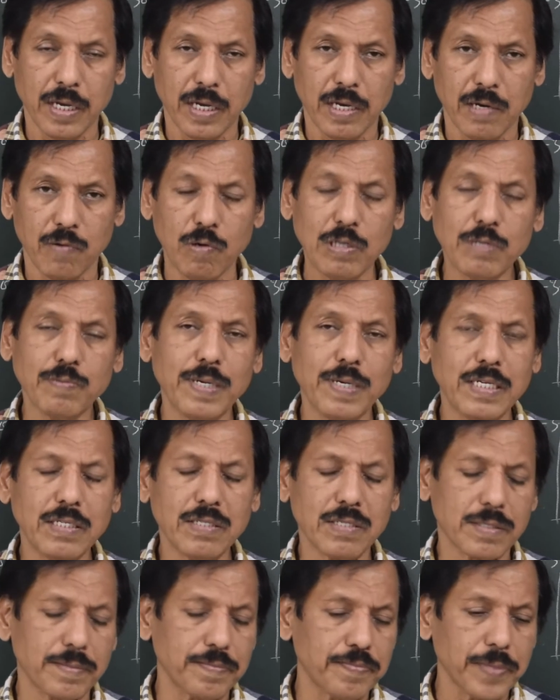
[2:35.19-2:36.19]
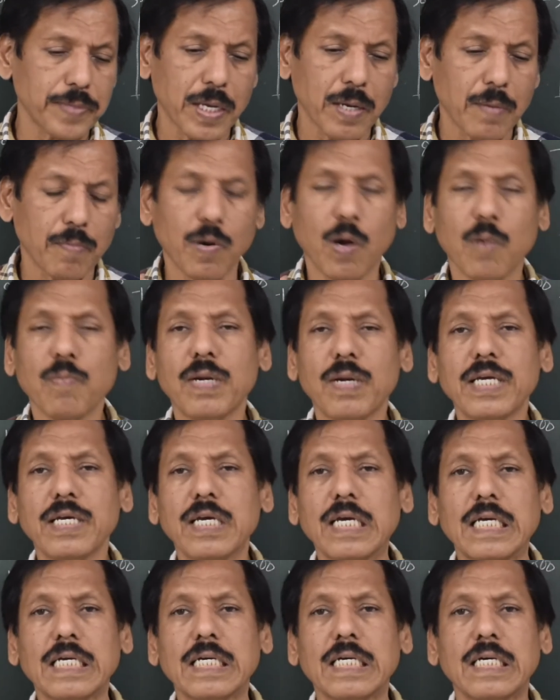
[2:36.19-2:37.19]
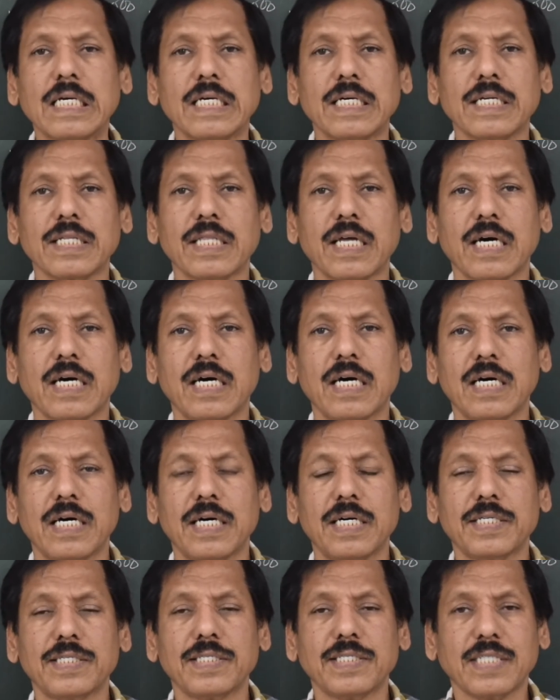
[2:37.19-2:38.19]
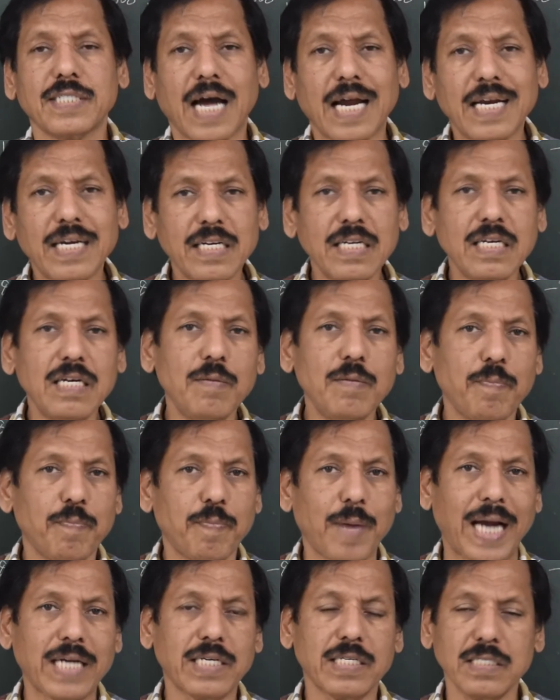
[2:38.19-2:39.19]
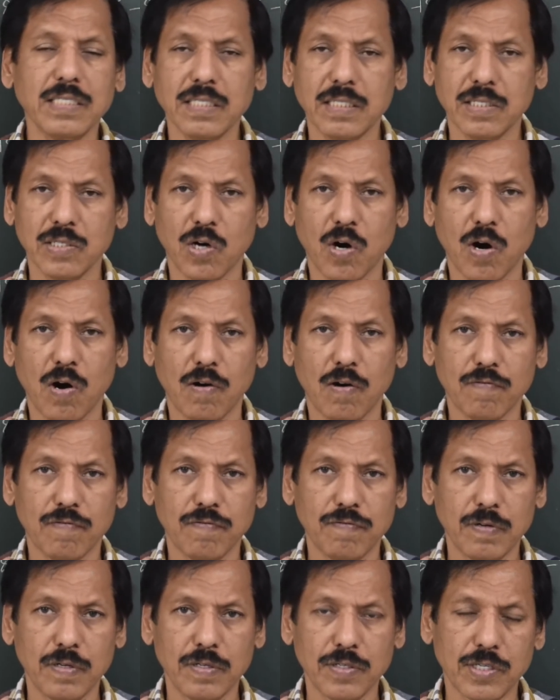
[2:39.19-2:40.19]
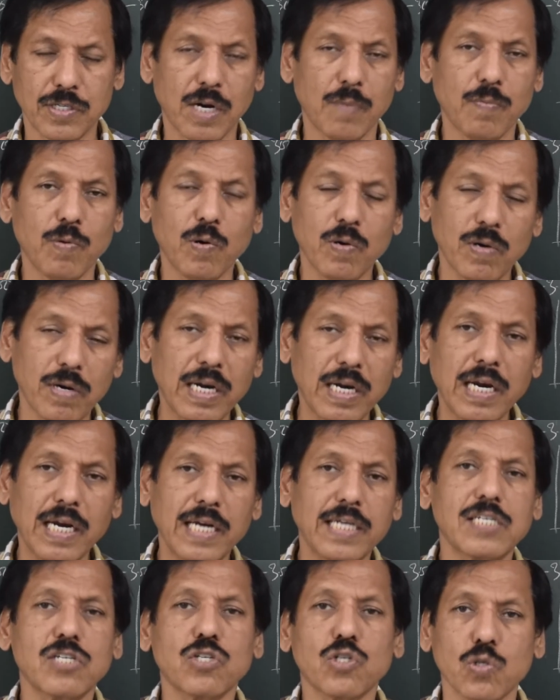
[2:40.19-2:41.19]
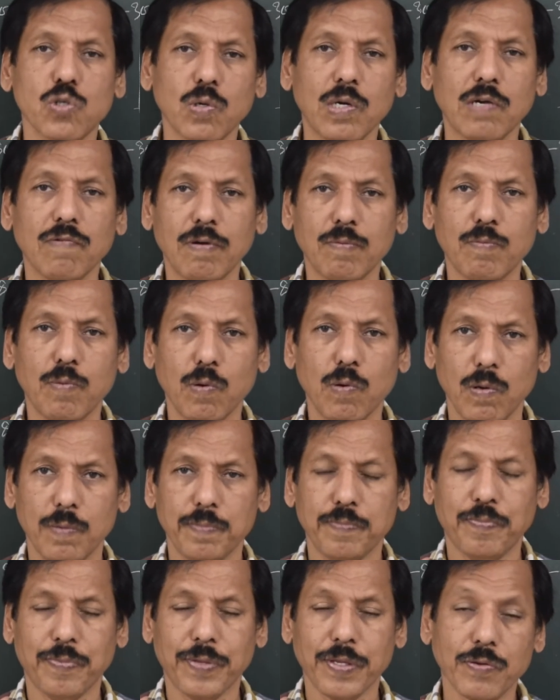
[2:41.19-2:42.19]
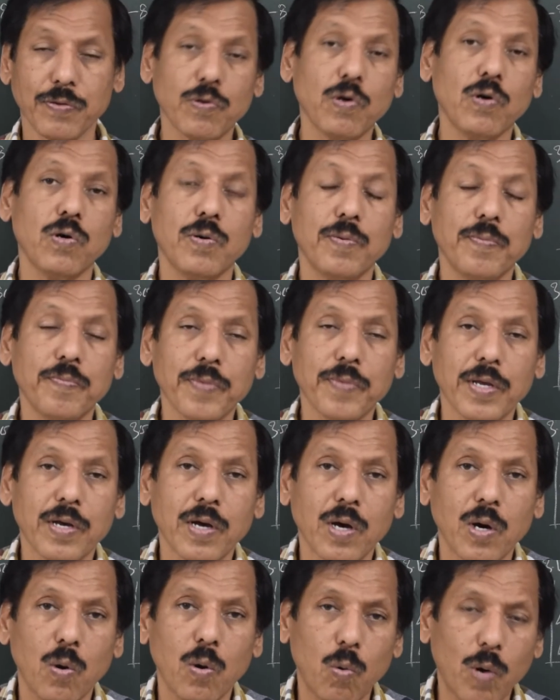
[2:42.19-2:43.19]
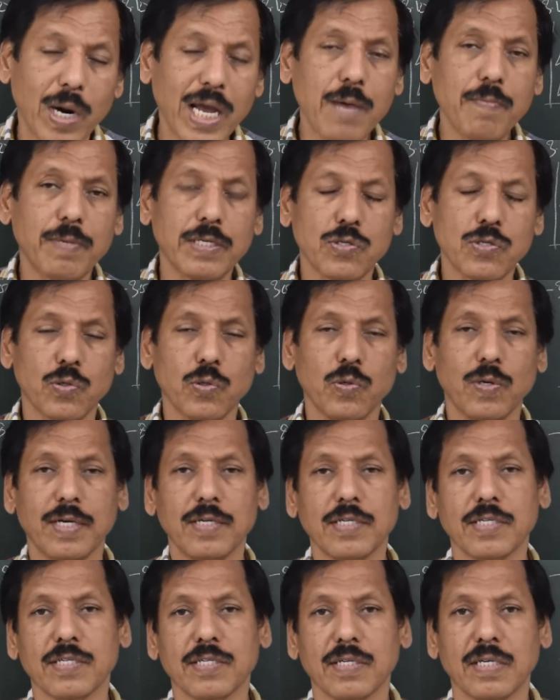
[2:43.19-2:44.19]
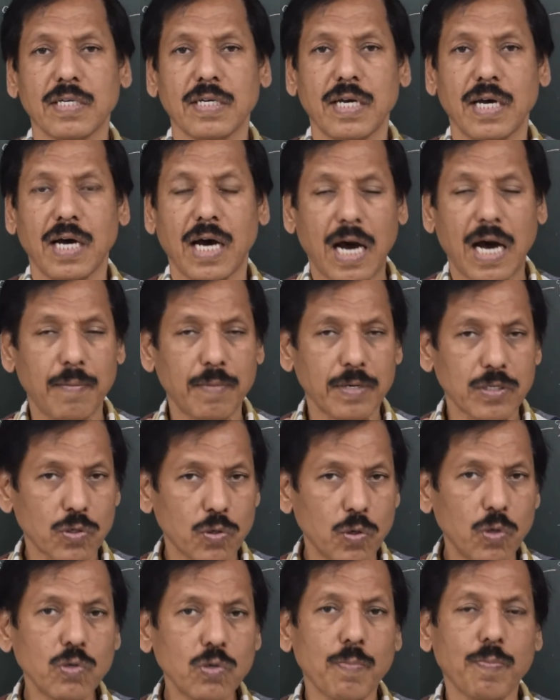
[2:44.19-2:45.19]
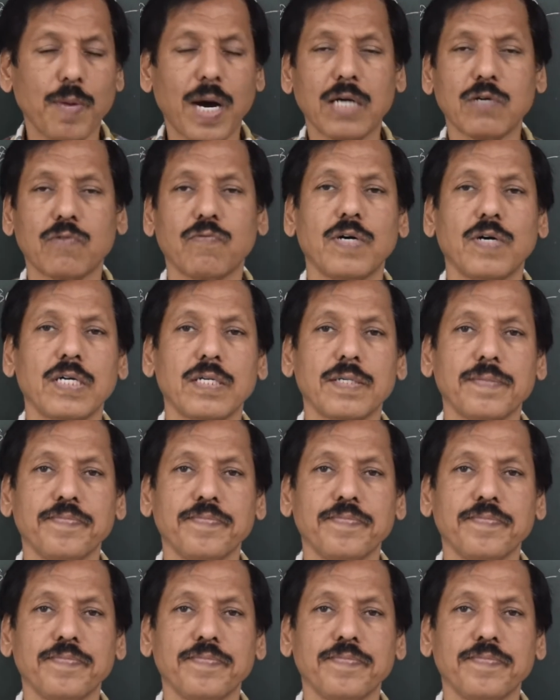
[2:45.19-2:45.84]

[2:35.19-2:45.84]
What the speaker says: which means probably the tidal pattern of Dromore relates to Liverpool. So what I must do is I must go to part 1.